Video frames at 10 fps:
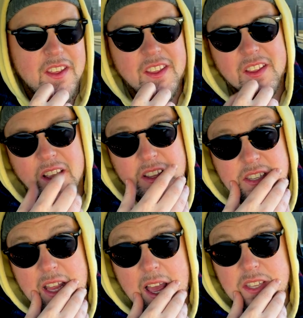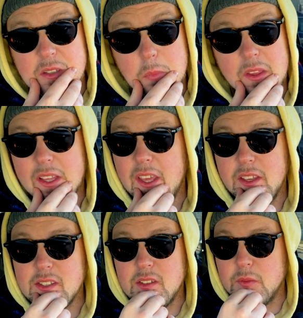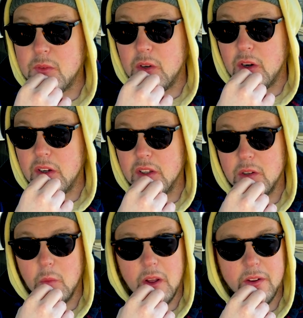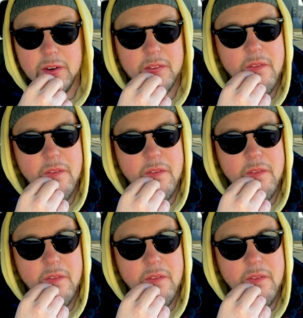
because it hasn't been the case for a good little while here.